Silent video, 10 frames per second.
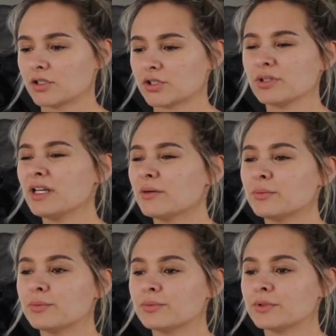Surely
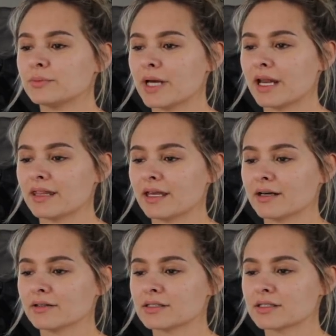it wouldn't be anything
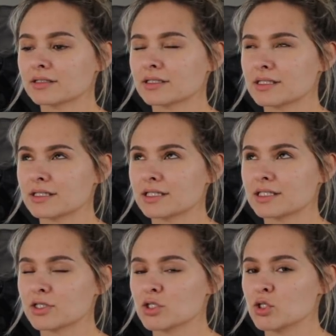else because
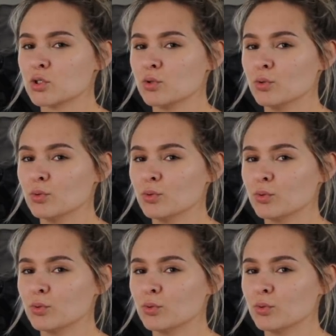it's a zoo.